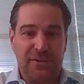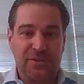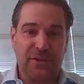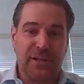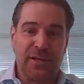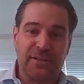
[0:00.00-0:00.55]
So
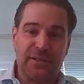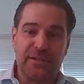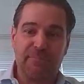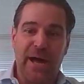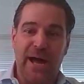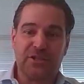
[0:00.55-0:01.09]
then I take the
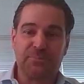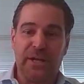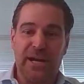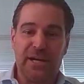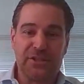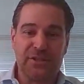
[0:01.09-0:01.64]

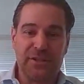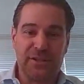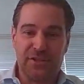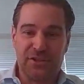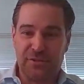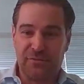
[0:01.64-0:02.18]
backsplash in the
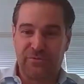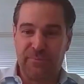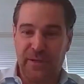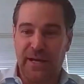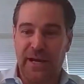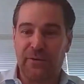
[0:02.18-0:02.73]
kitchen from
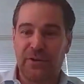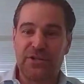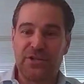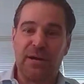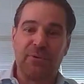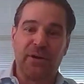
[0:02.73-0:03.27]
the
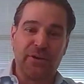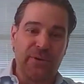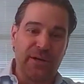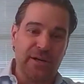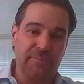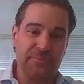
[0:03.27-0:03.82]
countertop all the
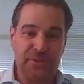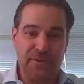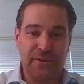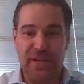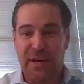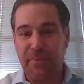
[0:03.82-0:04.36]
way up to the
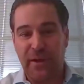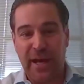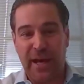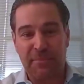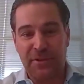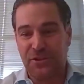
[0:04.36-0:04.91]
top of the
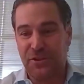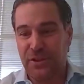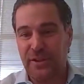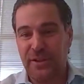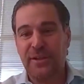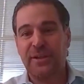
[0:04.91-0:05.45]

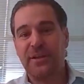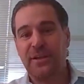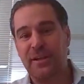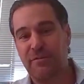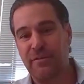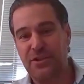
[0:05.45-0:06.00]
cabinetry, and
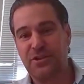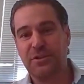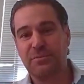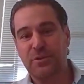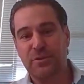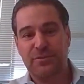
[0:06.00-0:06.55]
eventually
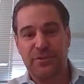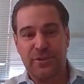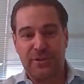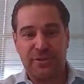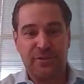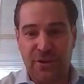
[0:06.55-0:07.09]
move
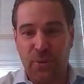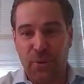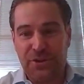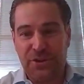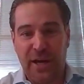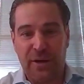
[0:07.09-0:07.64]
to
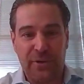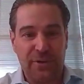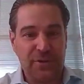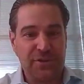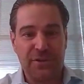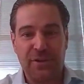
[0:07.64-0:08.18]
quartz
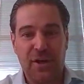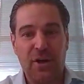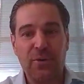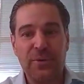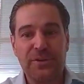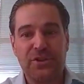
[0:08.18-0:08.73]
counters, and
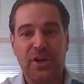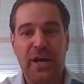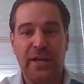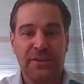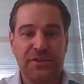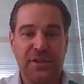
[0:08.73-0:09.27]
always
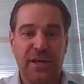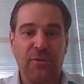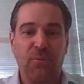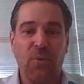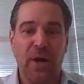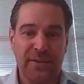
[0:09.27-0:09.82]
trying to stay
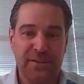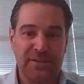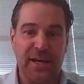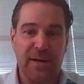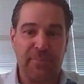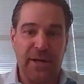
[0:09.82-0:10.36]
one
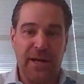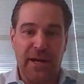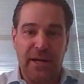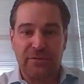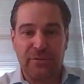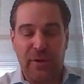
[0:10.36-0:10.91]
step
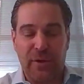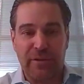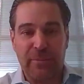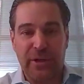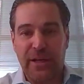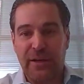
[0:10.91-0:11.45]
ahead of where
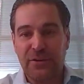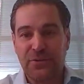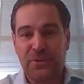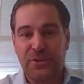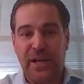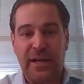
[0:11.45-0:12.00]
everybody else
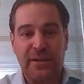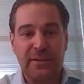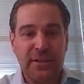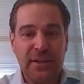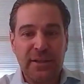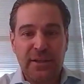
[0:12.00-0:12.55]
was at.
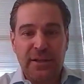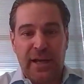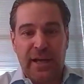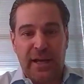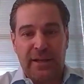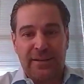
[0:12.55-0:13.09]

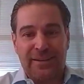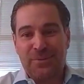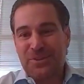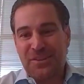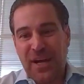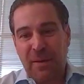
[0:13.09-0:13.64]
And it
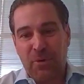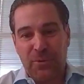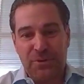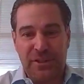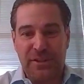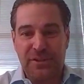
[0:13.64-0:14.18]
was a time where it
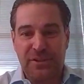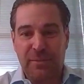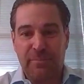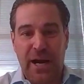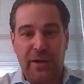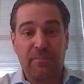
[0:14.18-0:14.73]
was easy to
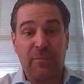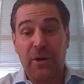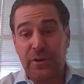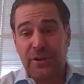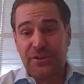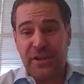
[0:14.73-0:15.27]
buy them,
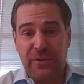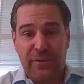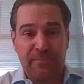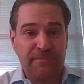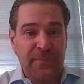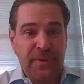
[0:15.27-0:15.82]
harder to sell
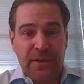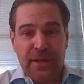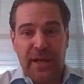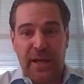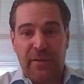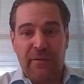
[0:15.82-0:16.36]
them
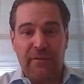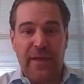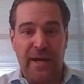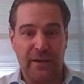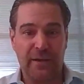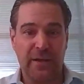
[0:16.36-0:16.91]
and
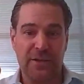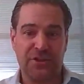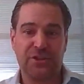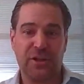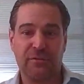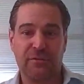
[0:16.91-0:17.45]
that
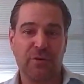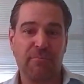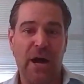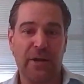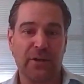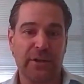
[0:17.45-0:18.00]
niche of
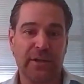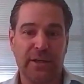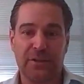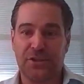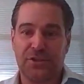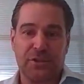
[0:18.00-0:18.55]
remodeling it
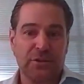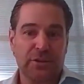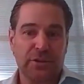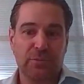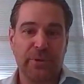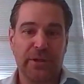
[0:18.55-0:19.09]
just a
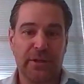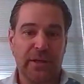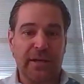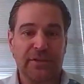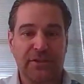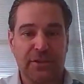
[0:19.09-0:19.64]
little bit
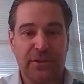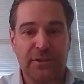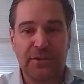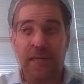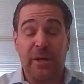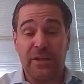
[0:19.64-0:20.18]
nicer
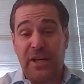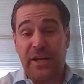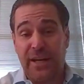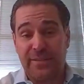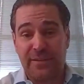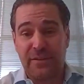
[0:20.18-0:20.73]
made a
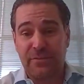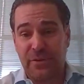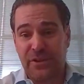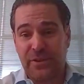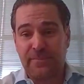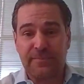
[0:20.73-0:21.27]
gigantic
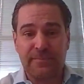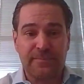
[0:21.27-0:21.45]
difference.